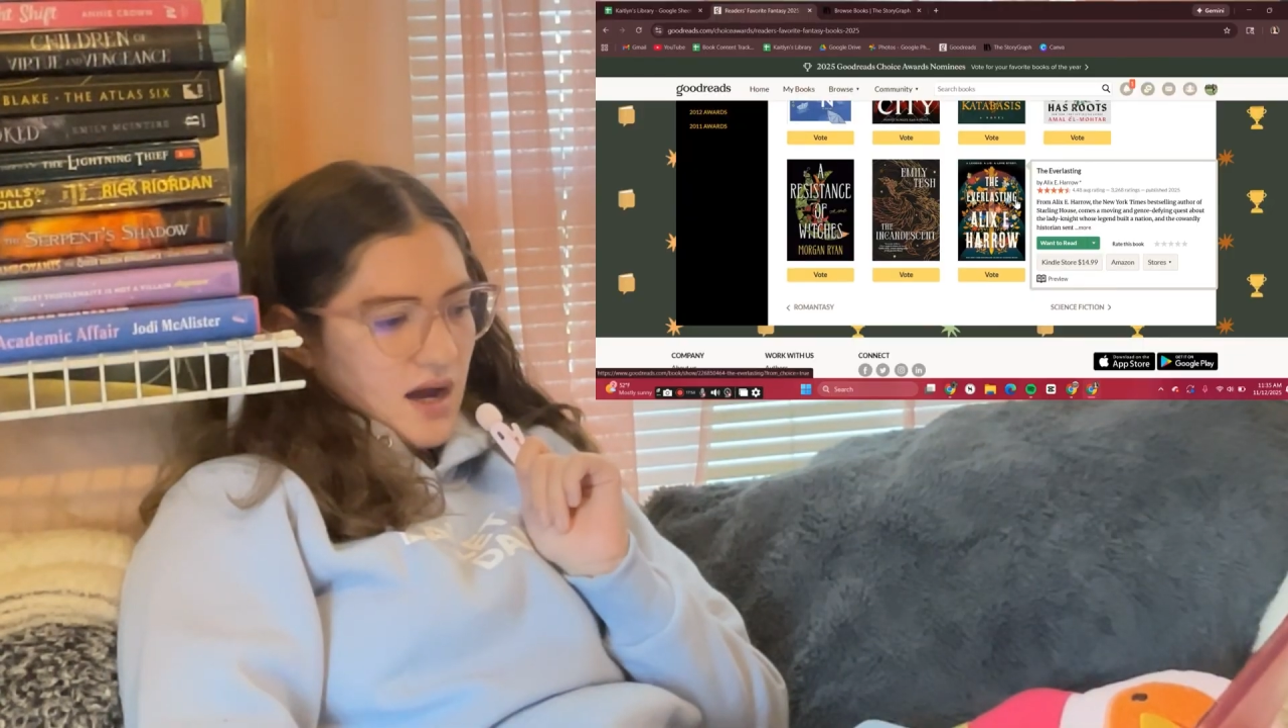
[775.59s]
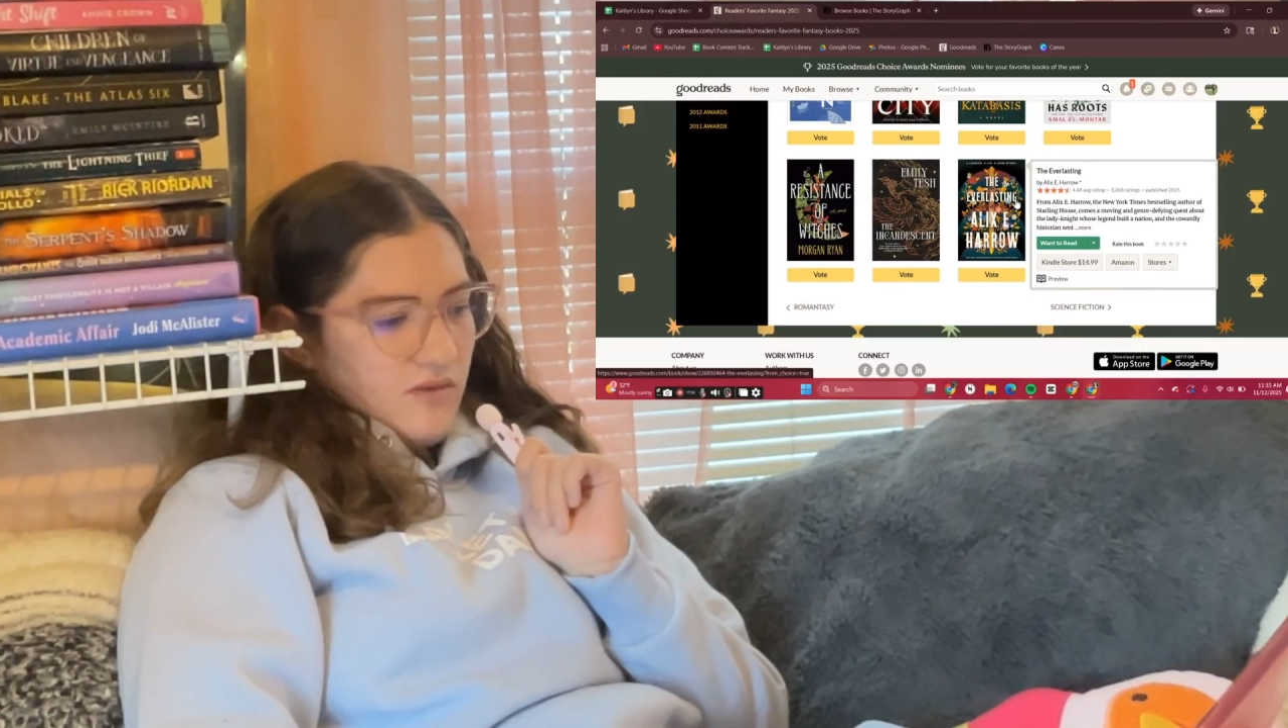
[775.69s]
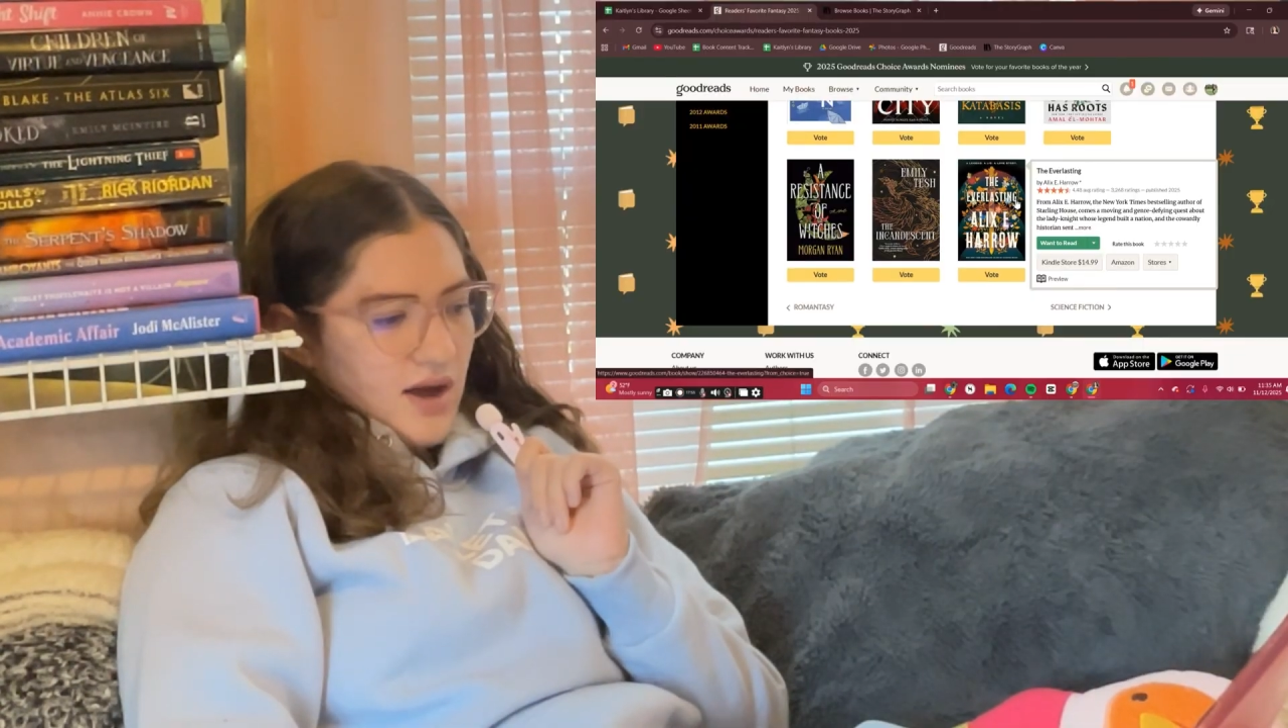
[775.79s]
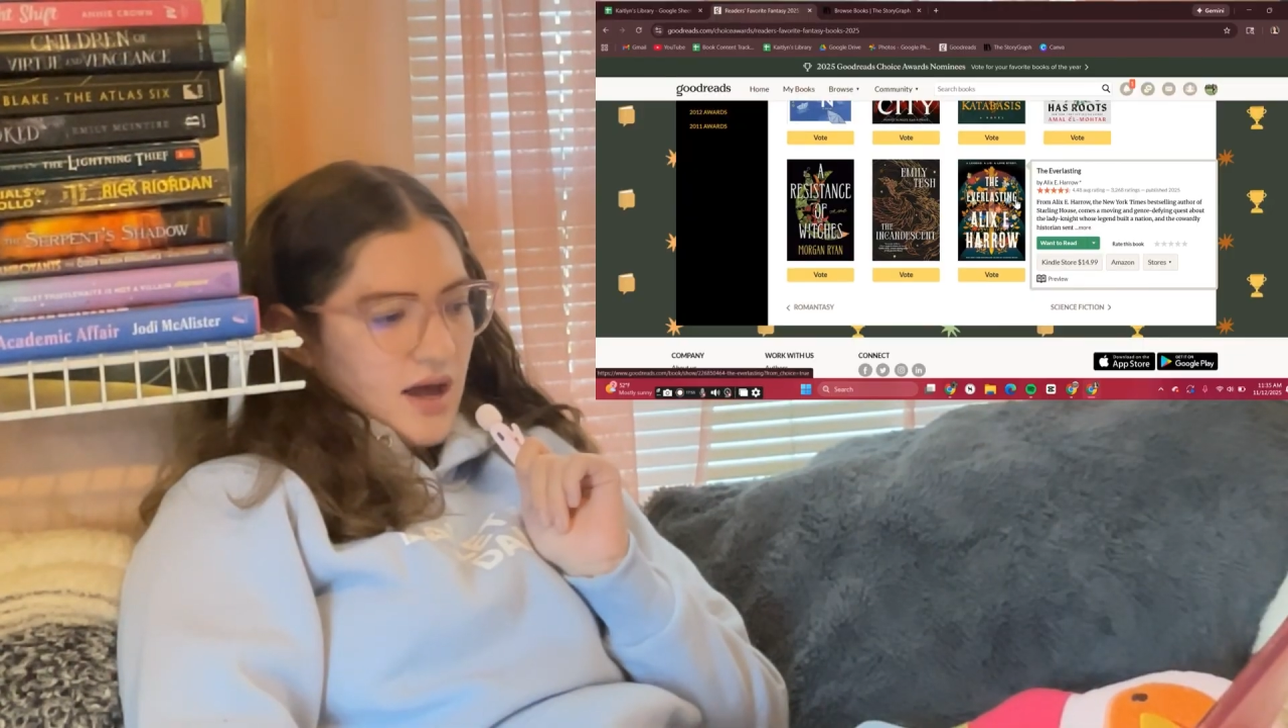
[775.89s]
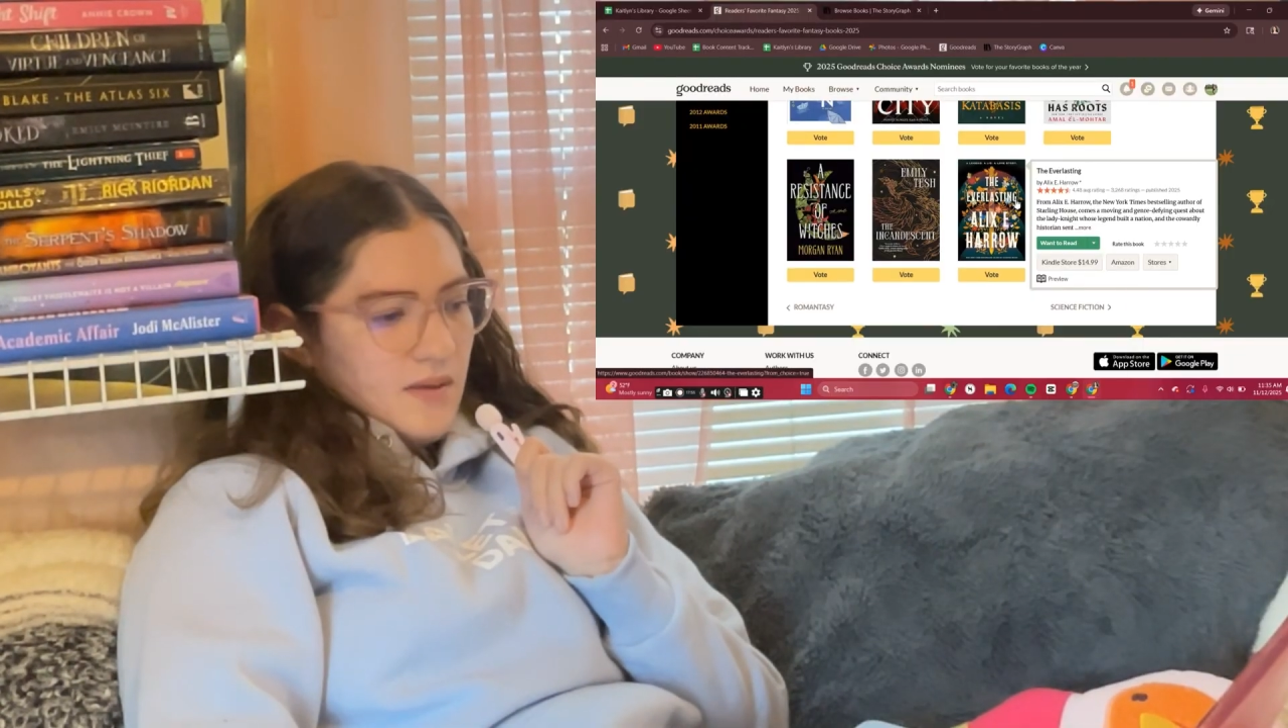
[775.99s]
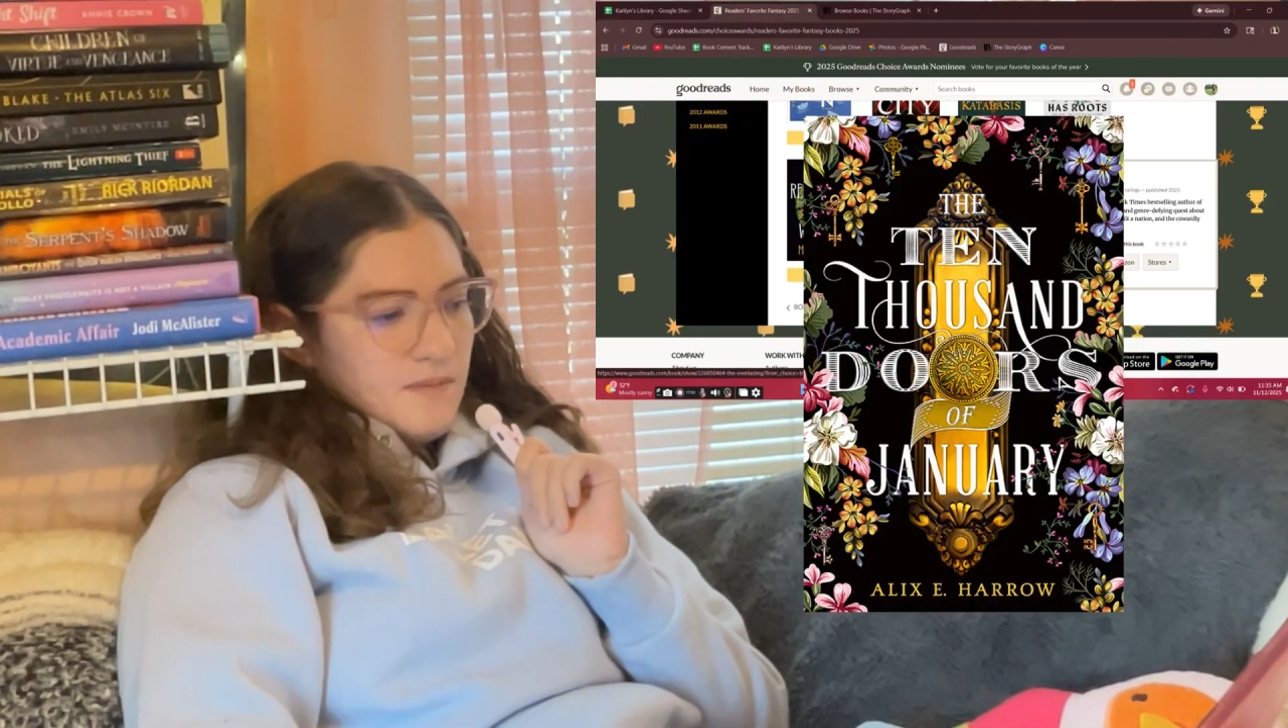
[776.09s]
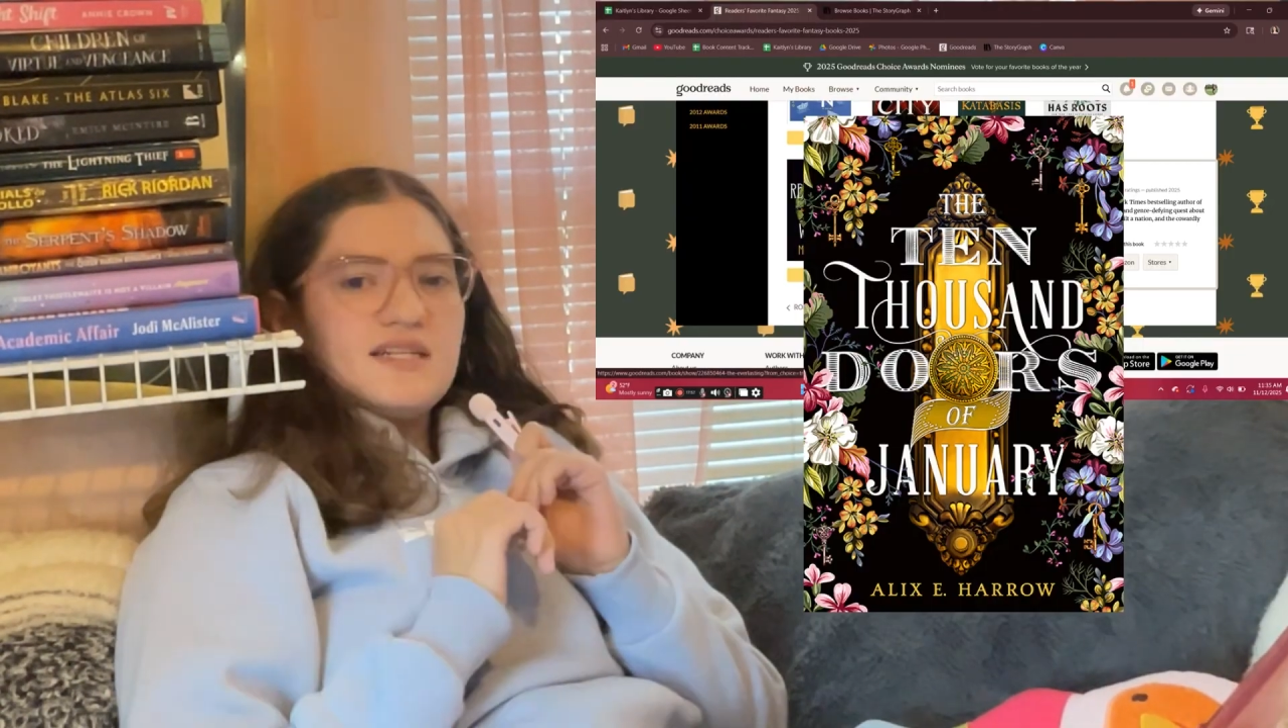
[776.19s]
I read